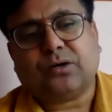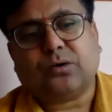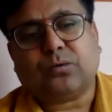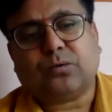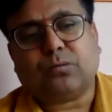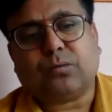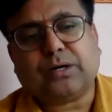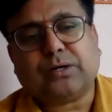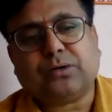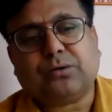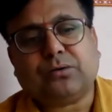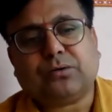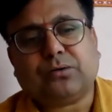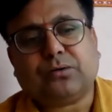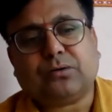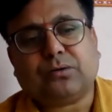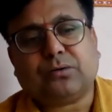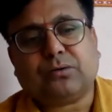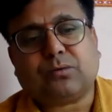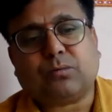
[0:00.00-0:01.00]

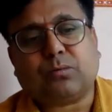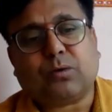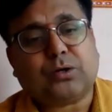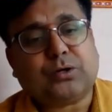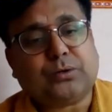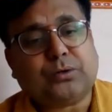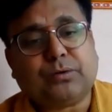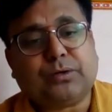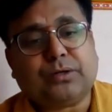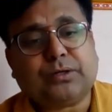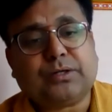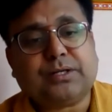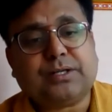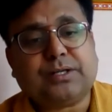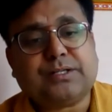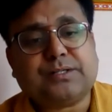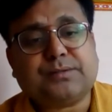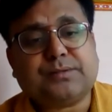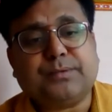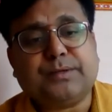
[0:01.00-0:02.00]
whatever
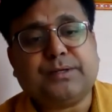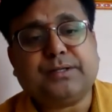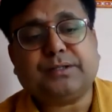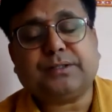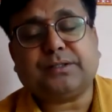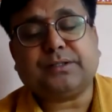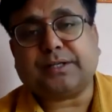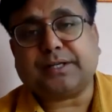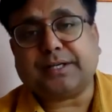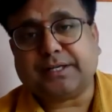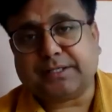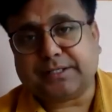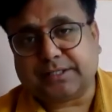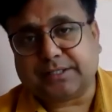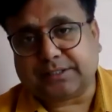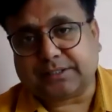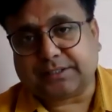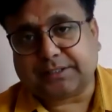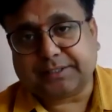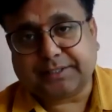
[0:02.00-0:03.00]
is being
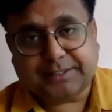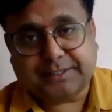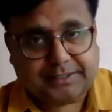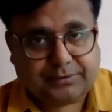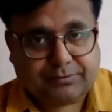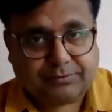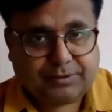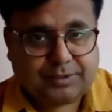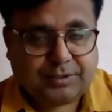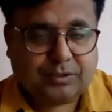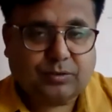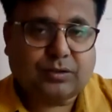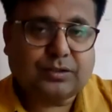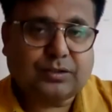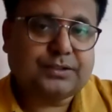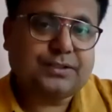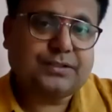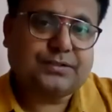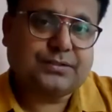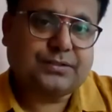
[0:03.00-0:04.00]
created creatively
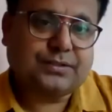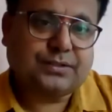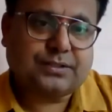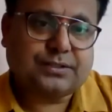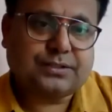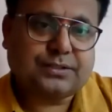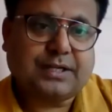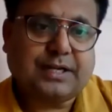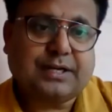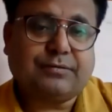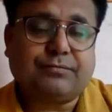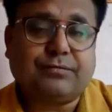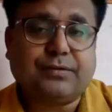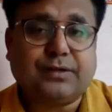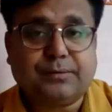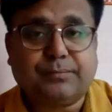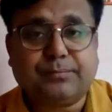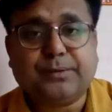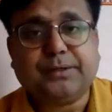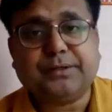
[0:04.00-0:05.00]
on this earth and
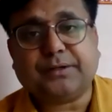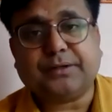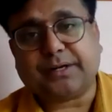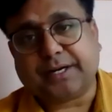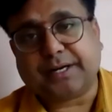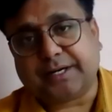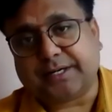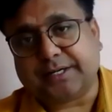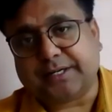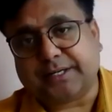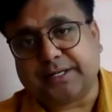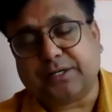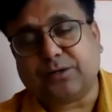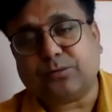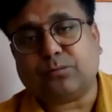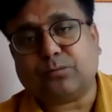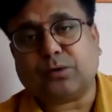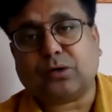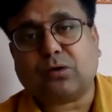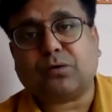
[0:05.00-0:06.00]
will be read
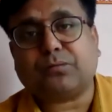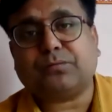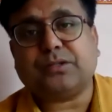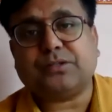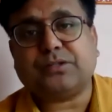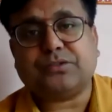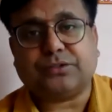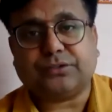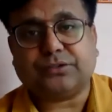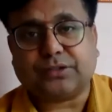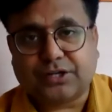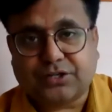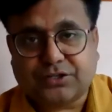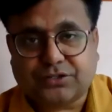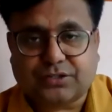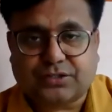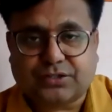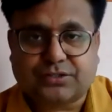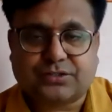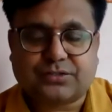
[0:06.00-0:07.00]
in one of the
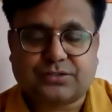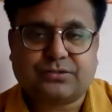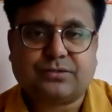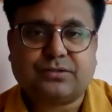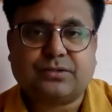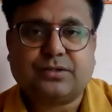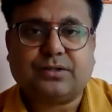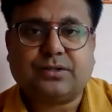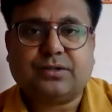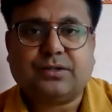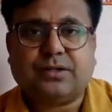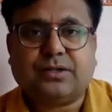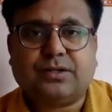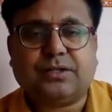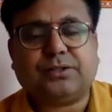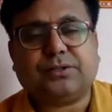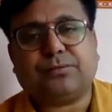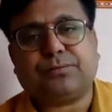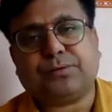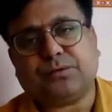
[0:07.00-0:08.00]
generations
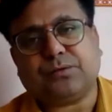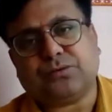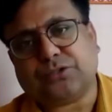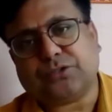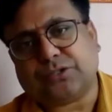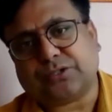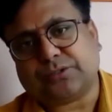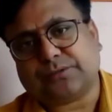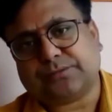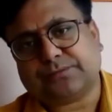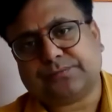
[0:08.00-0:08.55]
in the future.